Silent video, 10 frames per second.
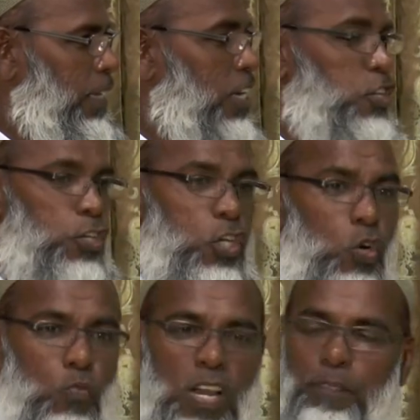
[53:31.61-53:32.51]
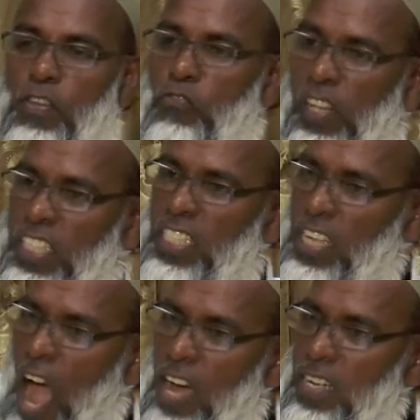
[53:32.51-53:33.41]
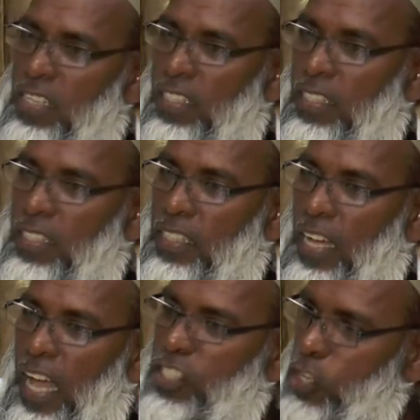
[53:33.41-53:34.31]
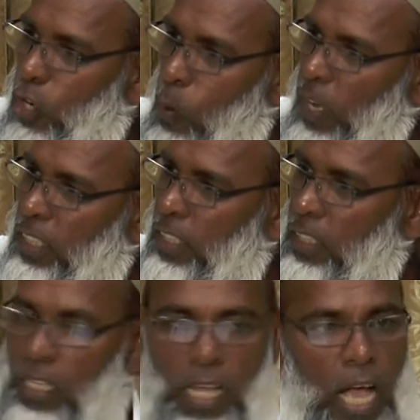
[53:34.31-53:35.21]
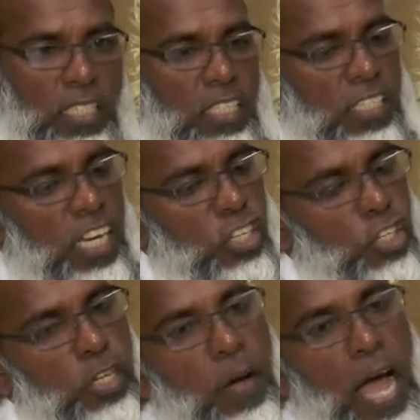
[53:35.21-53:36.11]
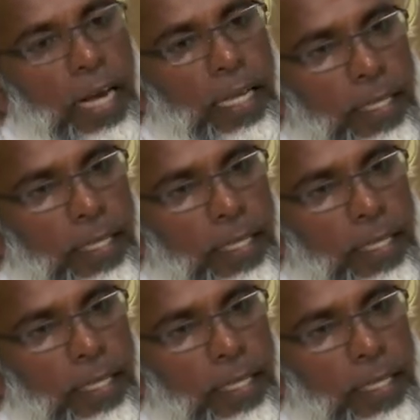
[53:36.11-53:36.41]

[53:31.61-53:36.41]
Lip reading: And you will be written down as, you know what? A stingy man.